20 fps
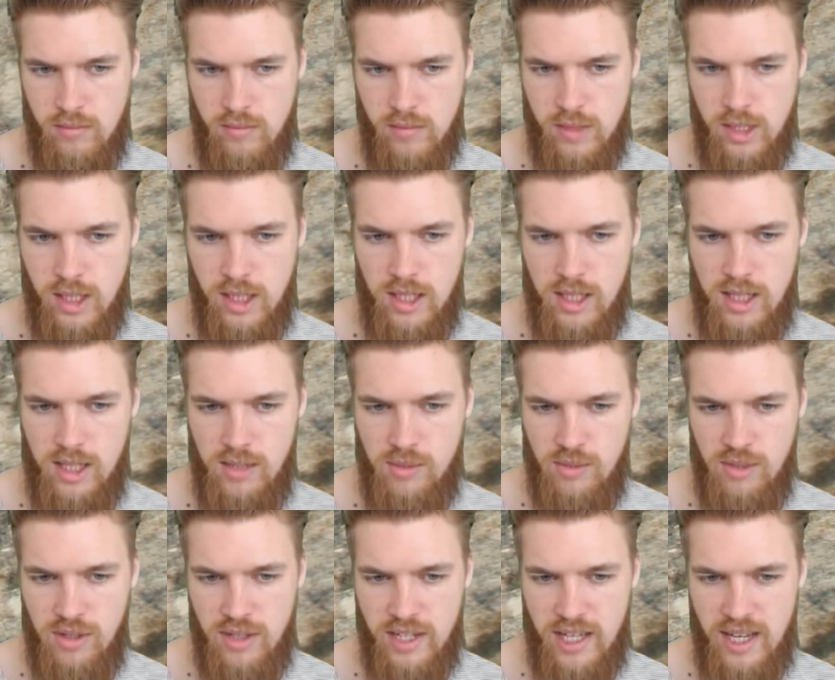Uh,
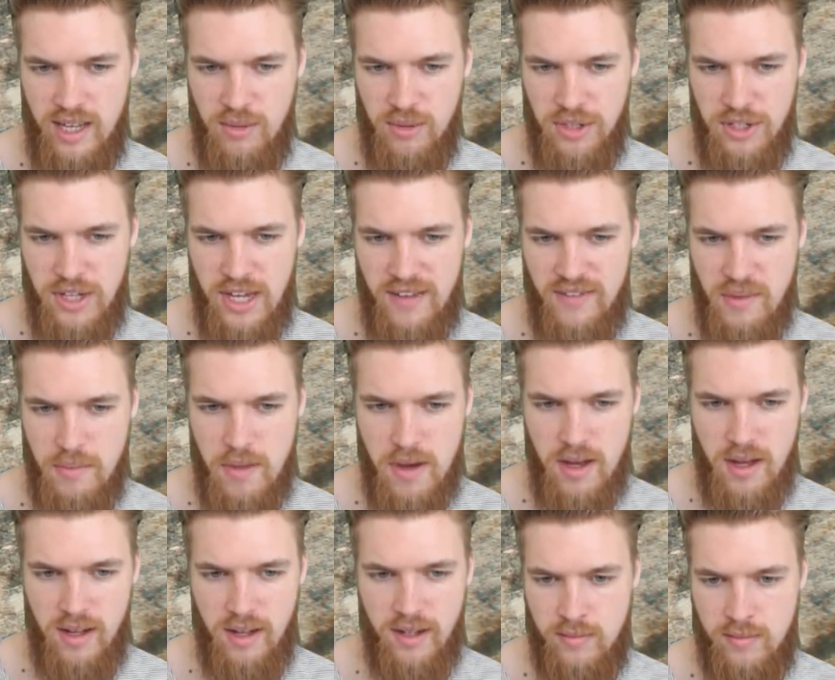well, okay. What do you have in
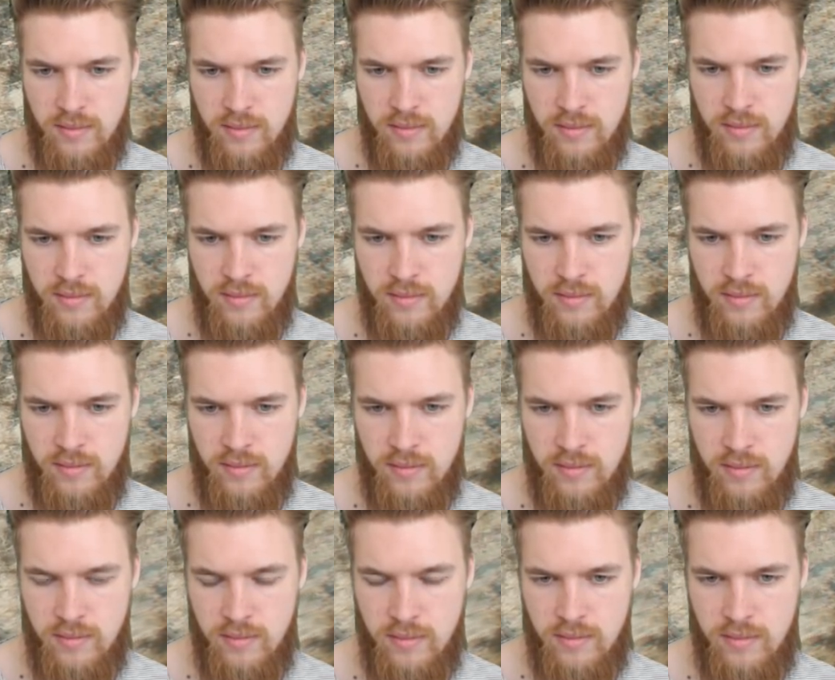mind? Follow me.
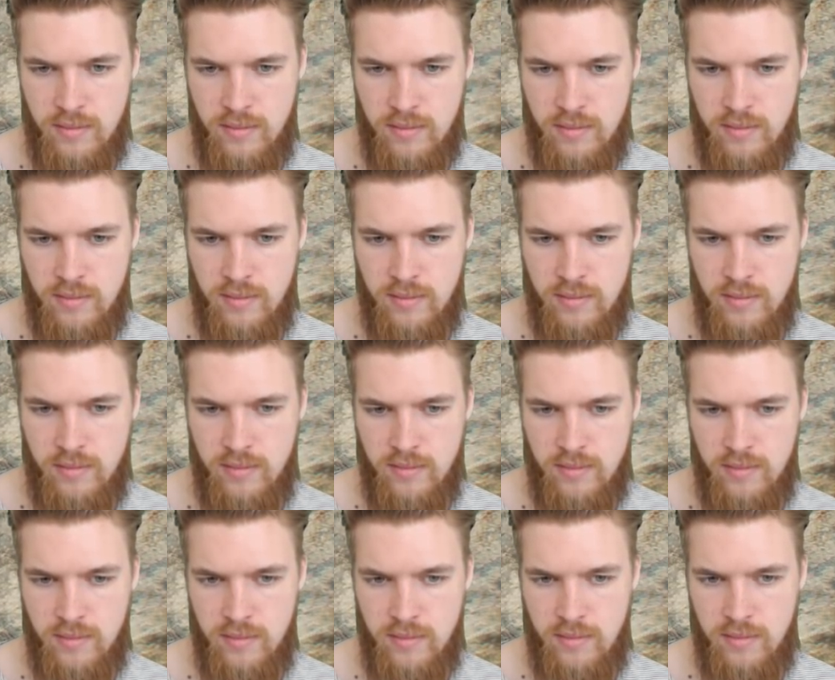I think I
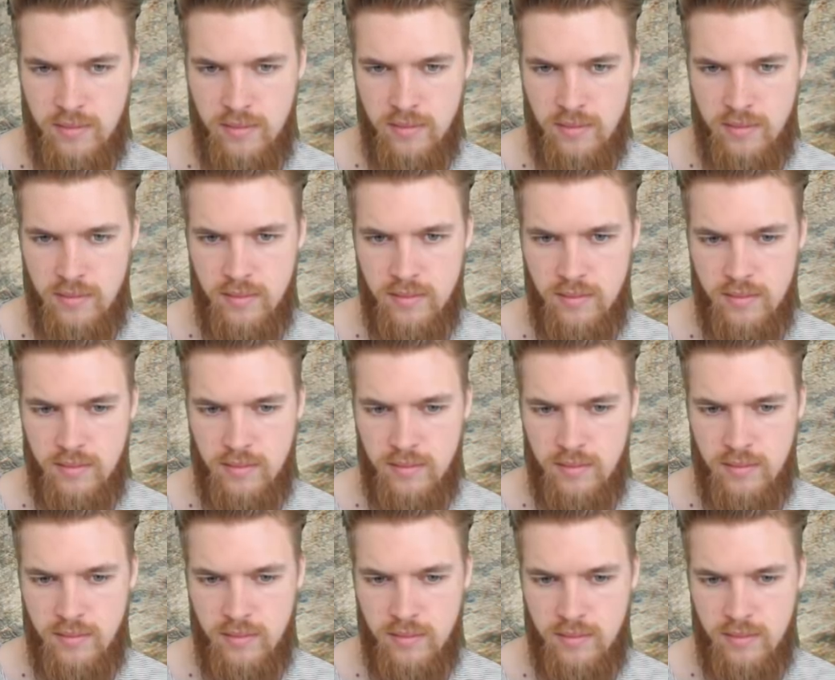can convince the tree to
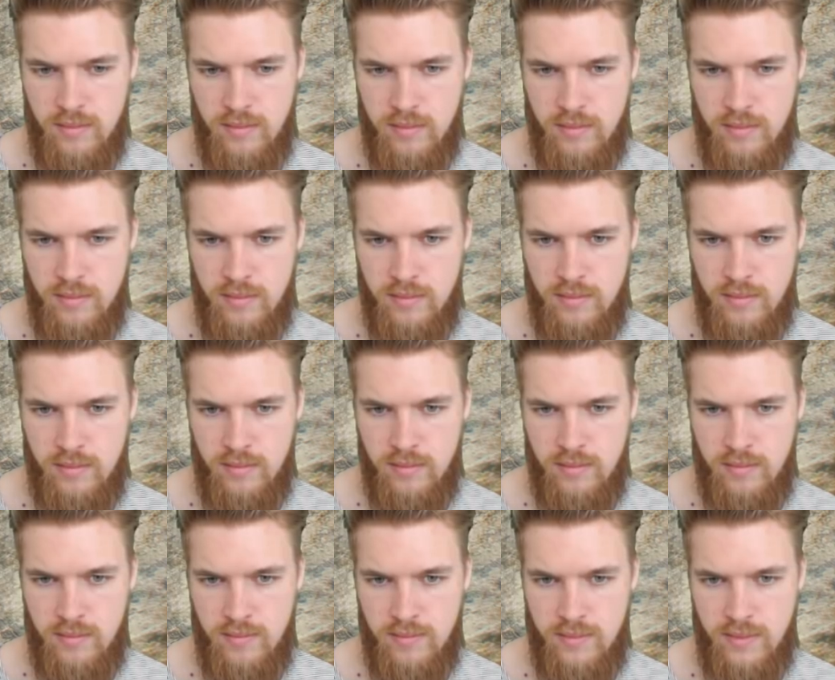help us.
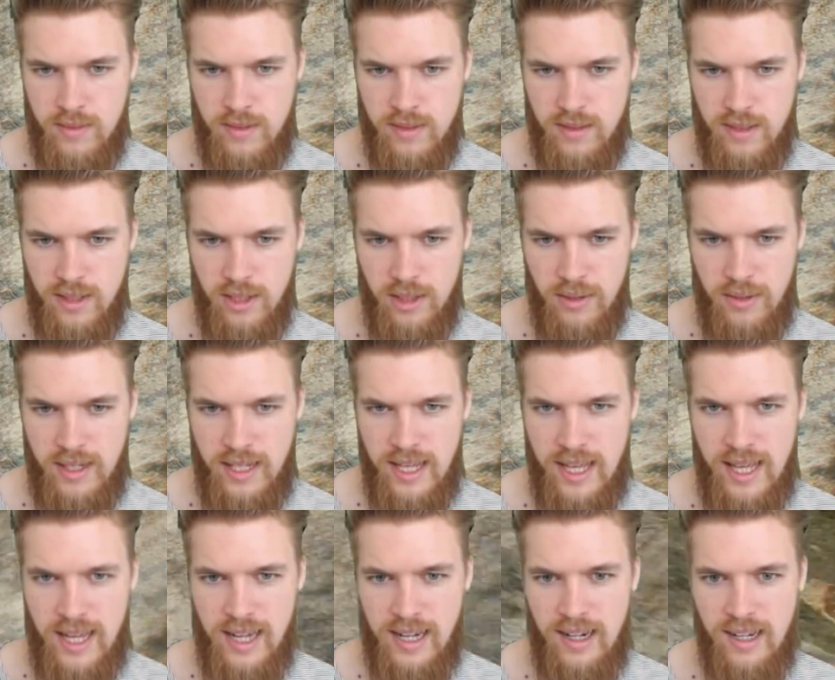
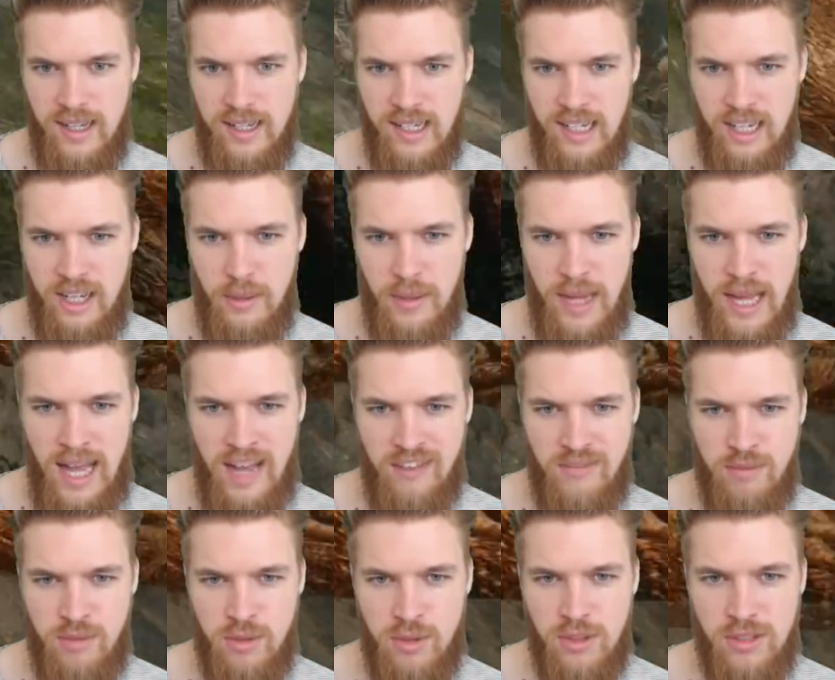Okay, luckily we have
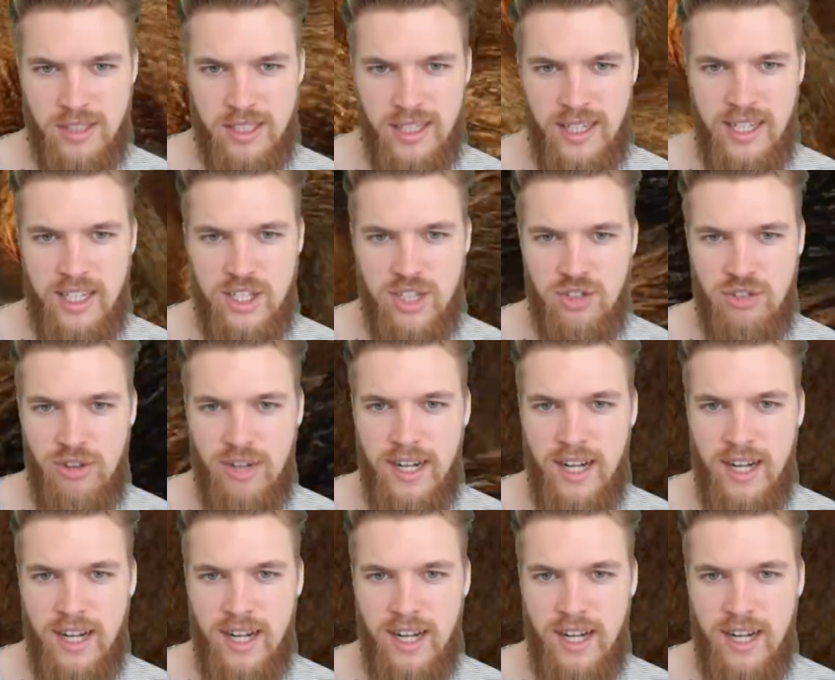brought a tree